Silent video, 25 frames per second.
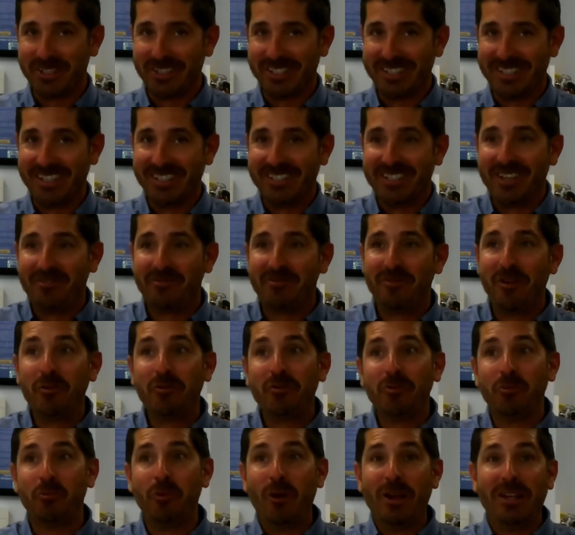I see is that
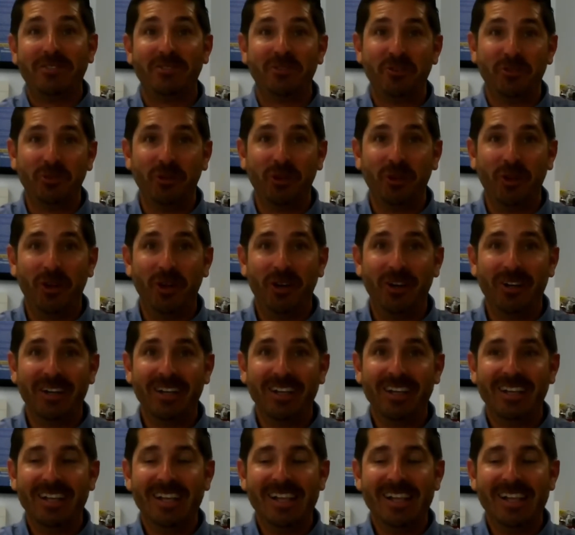folks wait too long.